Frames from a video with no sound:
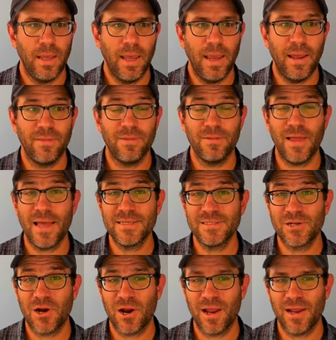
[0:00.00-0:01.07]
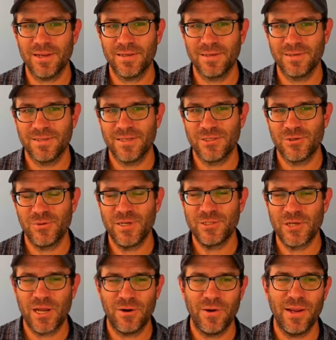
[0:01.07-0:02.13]
And the last target to
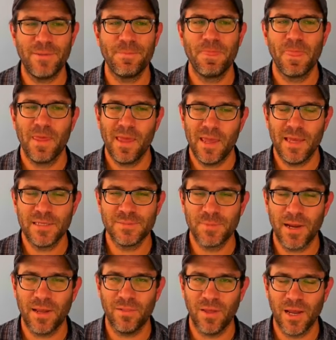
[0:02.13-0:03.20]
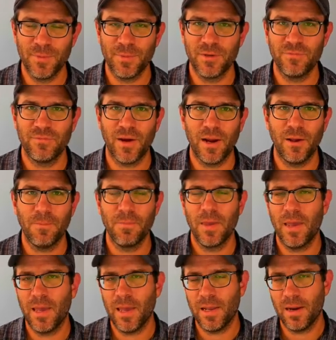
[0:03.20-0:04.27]
regenerate is my alignment file.
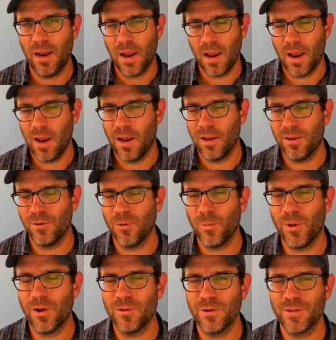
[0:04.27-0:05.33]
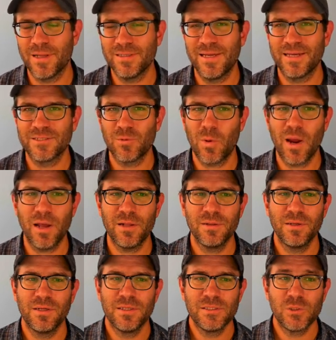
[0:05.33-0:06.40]
And you we all know that takes a while.
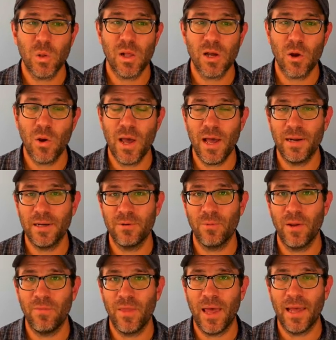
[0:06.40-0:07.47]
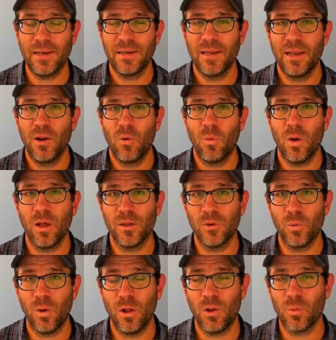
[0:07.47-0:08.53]
So I'll go ahead and run that while
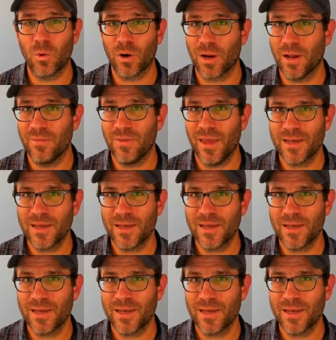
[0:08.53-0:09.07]
you all work on the